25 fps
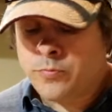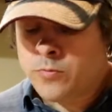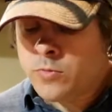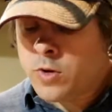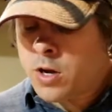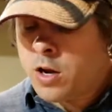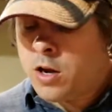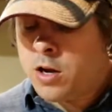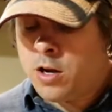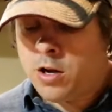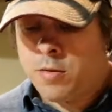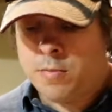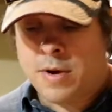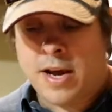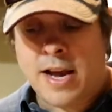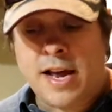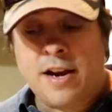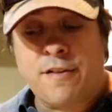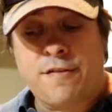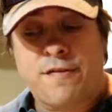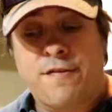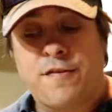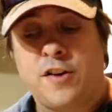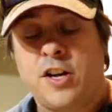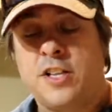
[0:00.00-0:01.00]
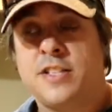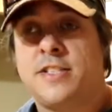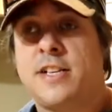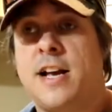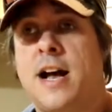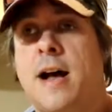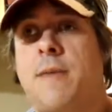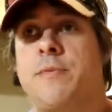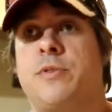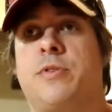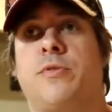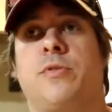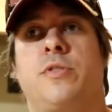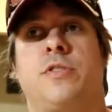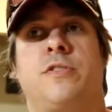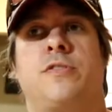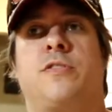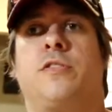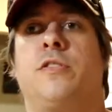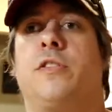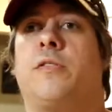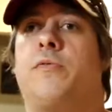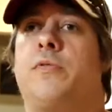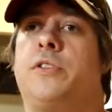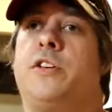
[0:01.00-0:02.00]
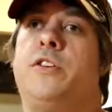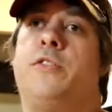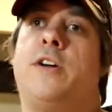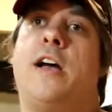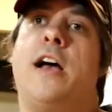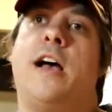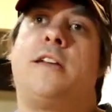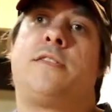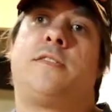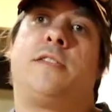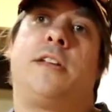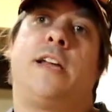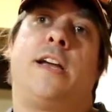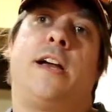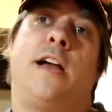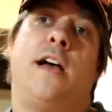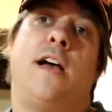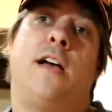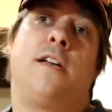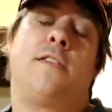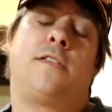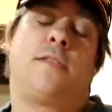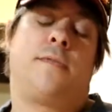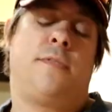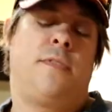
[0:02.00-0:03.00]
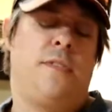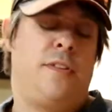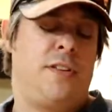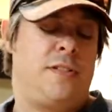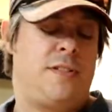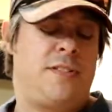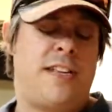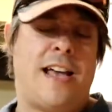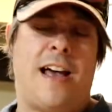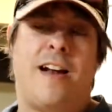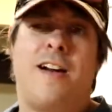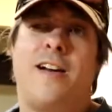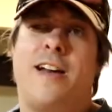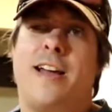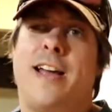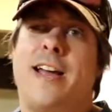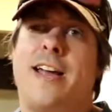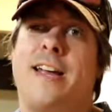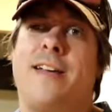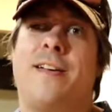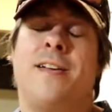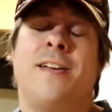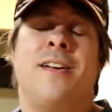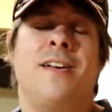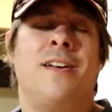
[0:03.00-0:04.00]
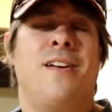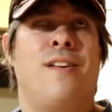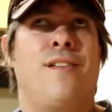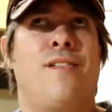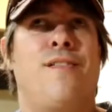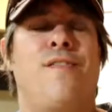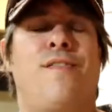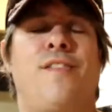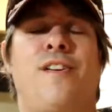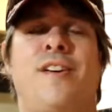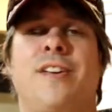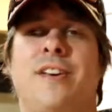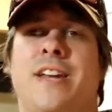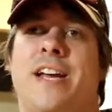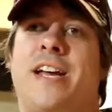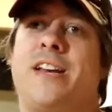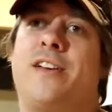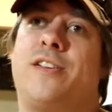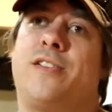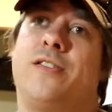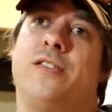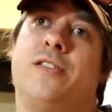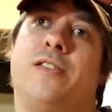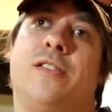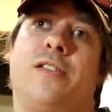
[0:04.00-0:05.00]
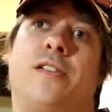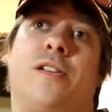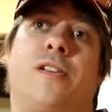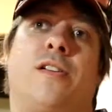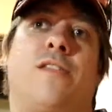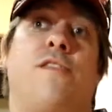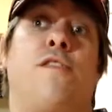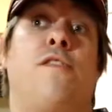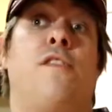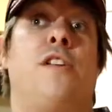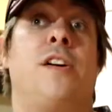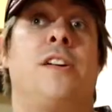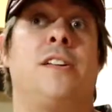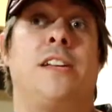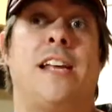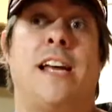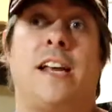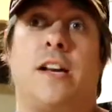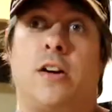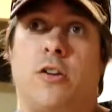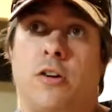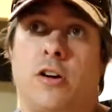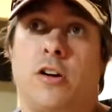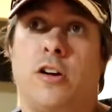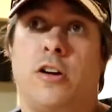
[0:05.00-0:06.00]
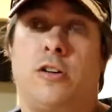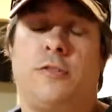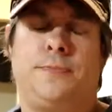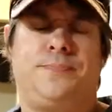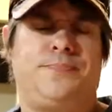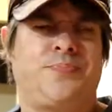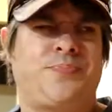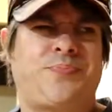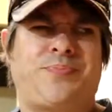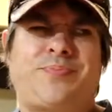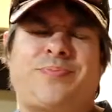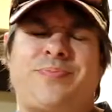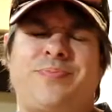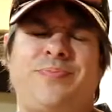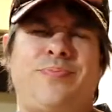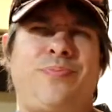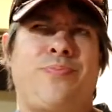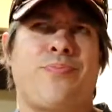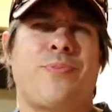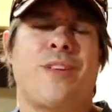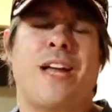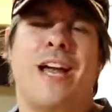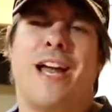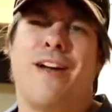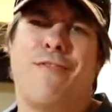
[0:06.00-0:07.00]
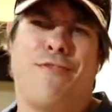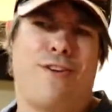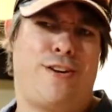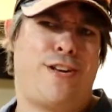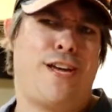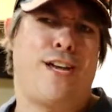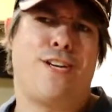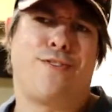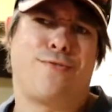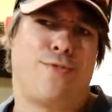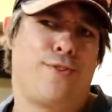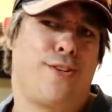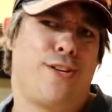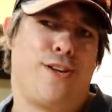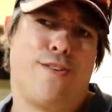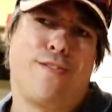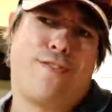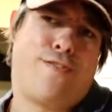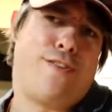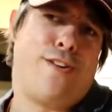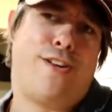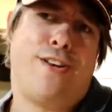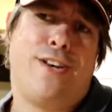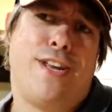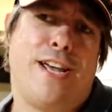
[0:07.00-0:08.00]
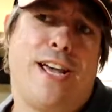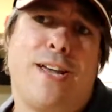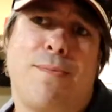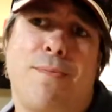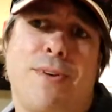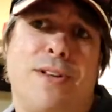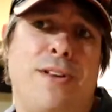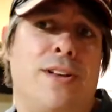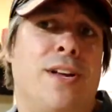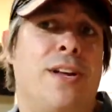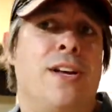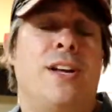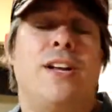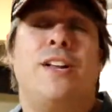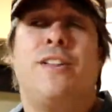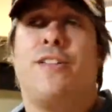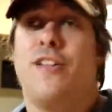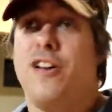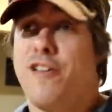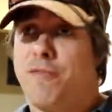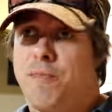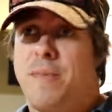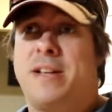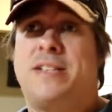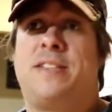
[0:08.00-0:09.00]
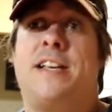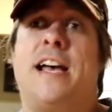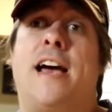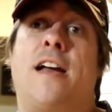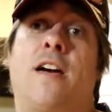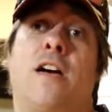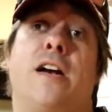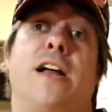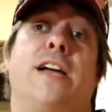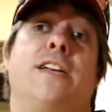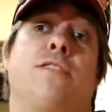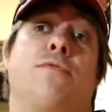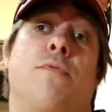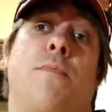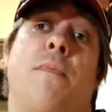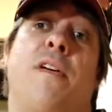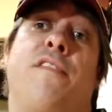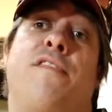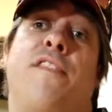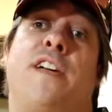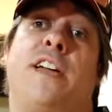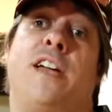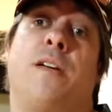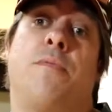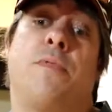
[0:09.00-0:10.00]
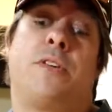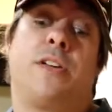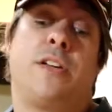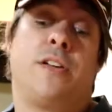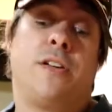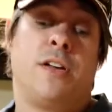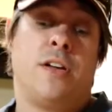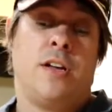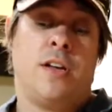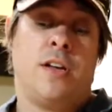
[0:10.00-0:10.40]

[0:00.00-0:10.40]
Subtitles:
Had a fun time doing this cook with you guys today, guys. It's Saturday, fun day to cook, fun day to grill. Every day is really a fun day, but love my Saturdays with my family.